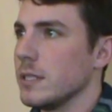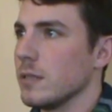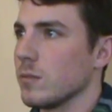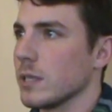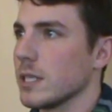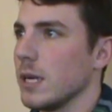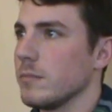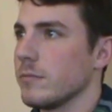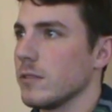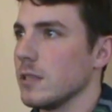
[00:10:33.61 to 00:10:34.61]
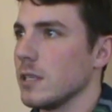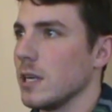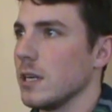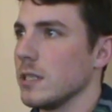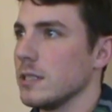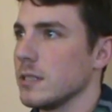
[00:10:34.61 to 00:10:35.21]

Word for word: We did a workup for uh,